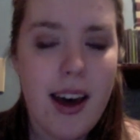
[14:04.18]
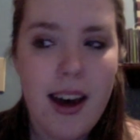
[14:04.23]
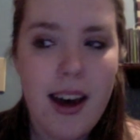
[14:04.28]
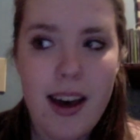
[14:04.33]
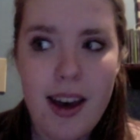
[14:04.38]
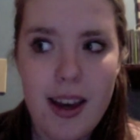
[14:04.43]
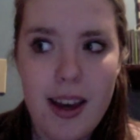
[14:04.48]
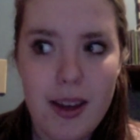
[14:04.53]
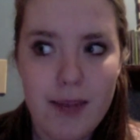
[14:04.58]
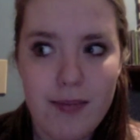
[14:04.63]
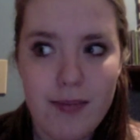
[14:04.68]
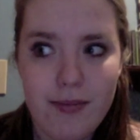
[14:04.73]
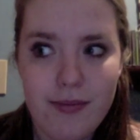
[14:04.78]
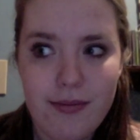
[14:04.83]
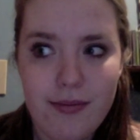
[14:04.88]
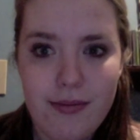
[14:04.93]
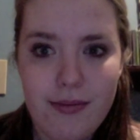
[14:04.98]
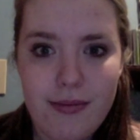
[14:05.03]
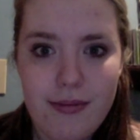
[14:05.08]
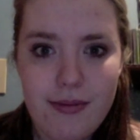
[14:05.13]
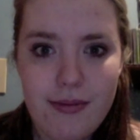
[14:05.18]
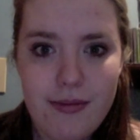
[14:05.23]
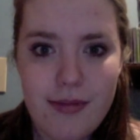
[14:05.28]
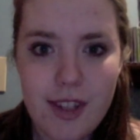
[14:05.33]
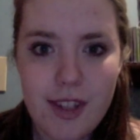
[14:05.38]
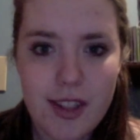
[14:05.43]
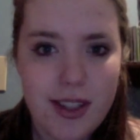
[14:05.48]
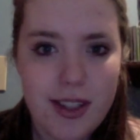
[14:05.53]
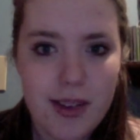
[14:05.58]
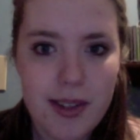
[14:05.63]
I'm
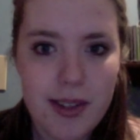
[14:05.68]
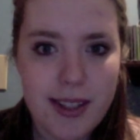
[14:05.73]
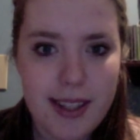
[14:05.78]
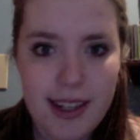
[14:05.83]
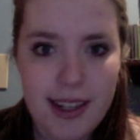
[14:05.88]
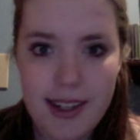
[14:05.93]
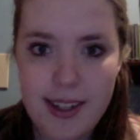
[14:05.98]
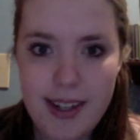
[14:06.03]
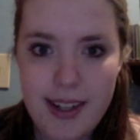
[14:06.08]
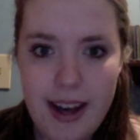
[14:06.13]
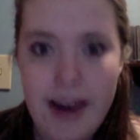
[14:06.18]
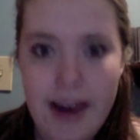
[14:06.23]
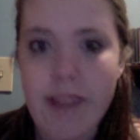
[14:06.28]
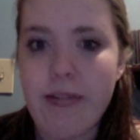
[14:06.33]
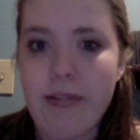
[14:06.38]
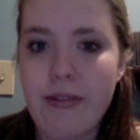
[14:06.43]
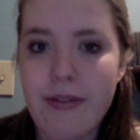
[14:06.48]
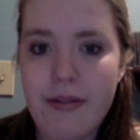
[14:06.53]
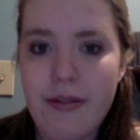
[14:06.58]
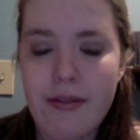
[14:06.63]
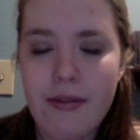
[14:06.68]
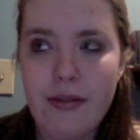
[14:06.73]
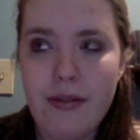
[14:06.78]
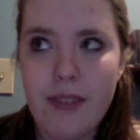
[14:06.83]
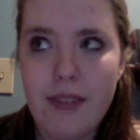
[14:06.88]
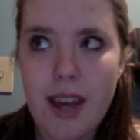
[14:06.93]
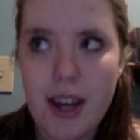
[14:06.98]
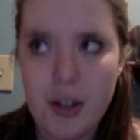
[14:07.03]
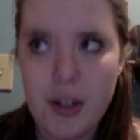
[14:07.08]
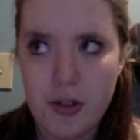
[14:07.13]
just so excited to have
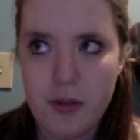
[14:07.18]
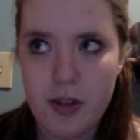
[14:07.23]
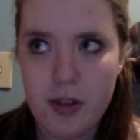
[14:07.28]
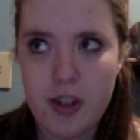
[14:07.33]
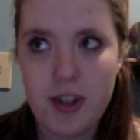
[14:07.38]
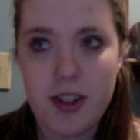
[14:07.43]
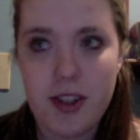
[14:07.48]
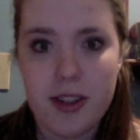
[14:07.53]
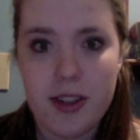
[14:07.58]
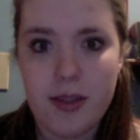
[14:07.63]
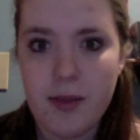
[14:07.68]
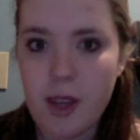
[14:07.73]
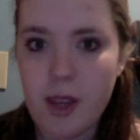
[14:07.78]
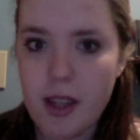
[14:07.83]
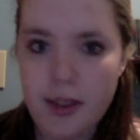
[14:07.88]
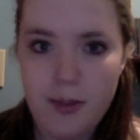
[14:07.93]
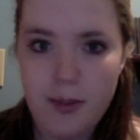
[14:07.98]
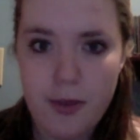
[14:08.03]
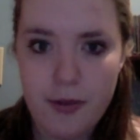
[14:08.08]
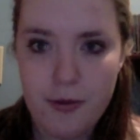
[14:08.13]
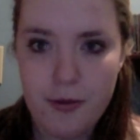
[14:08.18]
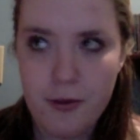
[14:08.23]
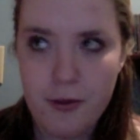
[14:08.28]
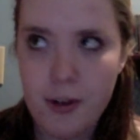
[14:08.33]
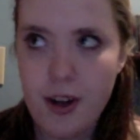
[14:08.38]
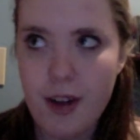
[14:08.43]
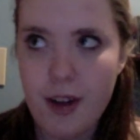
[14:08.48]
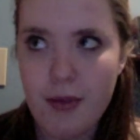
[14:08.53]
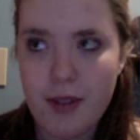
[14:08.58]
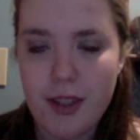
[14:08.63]
actual brushes, because
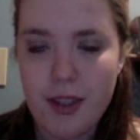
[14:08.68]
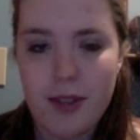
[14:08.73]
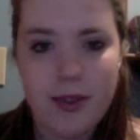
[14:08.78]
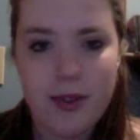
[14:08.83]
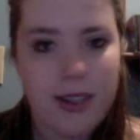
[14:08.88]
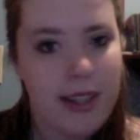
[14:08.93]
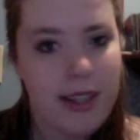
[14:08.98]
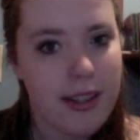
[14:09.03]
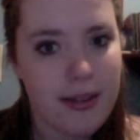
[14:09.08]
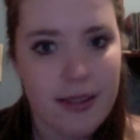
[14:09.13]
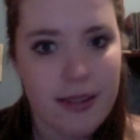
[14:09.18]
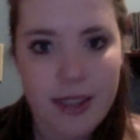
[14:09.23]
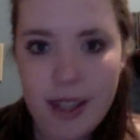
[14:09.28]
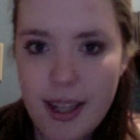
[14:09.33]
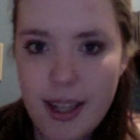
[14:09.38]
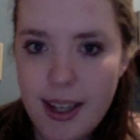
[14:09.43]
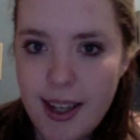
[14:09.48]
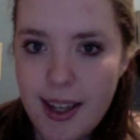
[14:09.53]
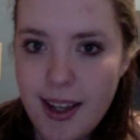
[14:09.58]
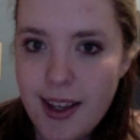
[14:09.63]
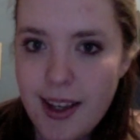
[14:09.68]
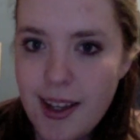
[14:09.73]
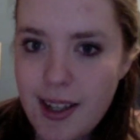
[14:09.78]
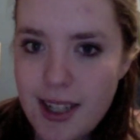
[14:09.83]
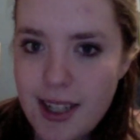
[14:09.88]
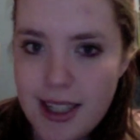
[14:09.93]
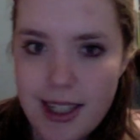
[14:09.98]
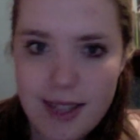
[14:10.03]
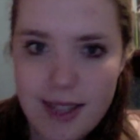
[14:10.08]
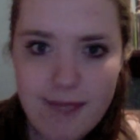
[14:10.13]
before I was using,
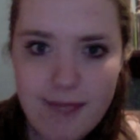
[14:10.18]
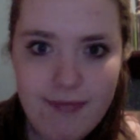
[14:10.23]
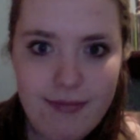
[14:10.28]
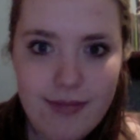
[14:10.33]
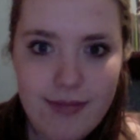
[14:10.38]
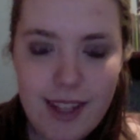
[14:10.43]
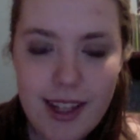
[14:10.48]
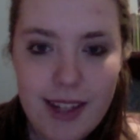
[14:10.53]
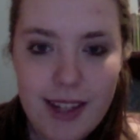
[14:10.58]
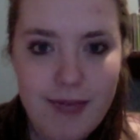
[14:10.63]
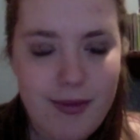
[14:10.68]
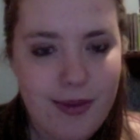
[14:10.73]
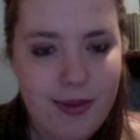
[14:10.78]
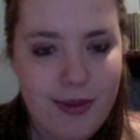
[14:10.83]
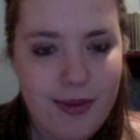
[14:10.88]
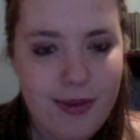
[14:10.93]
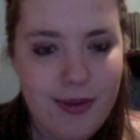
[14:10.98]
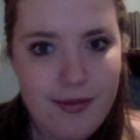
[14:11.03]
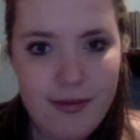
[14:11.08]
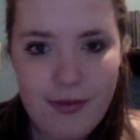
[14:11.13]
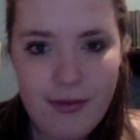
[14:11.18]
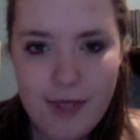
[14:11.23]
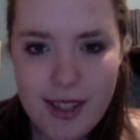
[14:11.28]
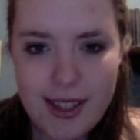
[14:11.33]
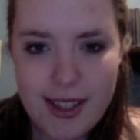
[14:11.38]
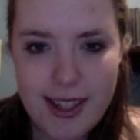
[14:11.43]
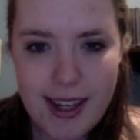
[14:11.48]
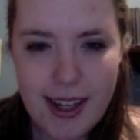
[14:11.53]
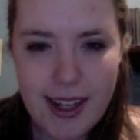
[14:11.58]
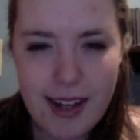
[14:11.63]
you know, ones
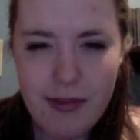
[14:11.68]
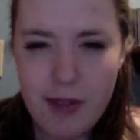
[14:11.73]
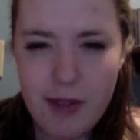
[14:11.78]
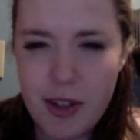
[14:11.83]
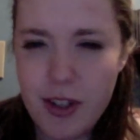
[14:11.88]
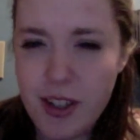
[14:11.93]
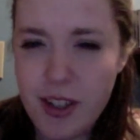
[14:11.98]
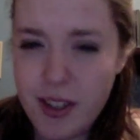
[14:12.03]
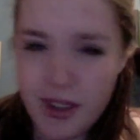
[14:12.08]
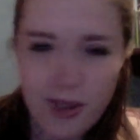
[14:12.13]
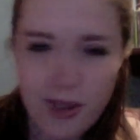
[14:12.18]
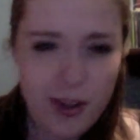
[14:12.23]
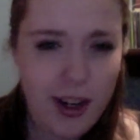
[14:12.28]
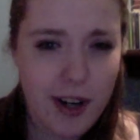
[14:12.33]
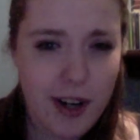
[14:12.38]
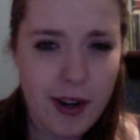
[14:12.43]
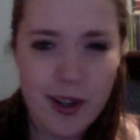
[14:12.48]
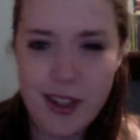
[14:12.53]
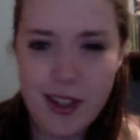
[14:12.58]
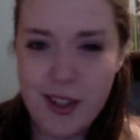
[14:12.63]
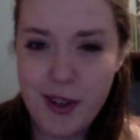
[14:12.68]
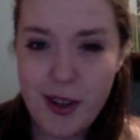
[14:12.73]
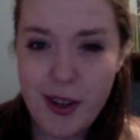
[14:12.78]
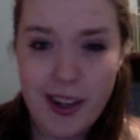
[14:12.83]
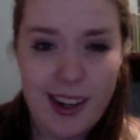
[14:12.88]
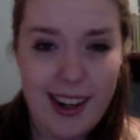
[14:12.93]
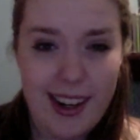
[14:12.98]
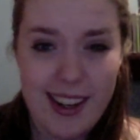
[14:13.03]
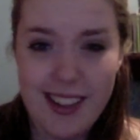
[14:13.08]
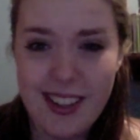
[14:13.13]
that I got from the drugstore, which
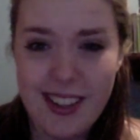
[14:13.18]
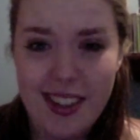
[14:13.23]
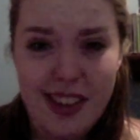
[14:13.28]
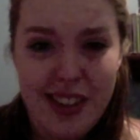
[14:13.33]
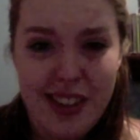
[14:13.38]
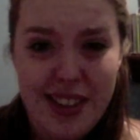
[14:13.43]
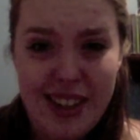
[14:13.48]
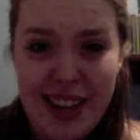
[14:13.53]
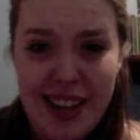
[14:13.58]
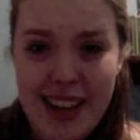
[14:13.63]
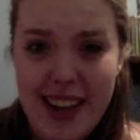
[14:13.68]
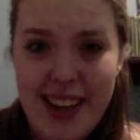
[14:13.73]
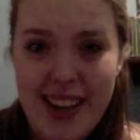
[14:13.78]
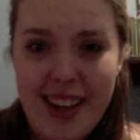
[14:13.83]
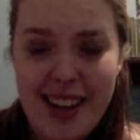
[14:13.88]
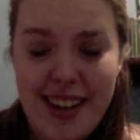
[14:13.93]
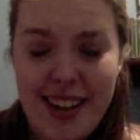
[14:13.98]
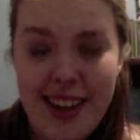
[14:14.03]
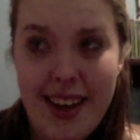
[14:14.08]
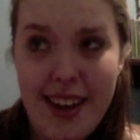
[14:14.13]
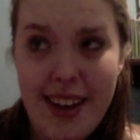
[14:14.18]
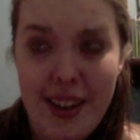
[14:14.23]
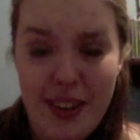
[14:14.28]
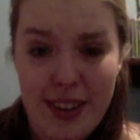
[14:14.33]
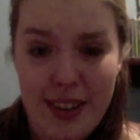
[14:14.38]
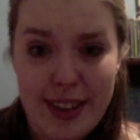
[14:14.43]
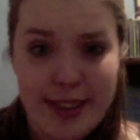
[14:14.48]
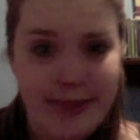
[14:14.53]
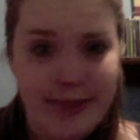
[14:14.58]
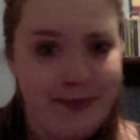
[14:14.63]
were not good at
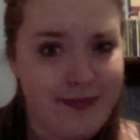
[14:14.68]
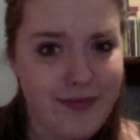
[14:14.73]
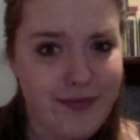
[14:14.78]
all,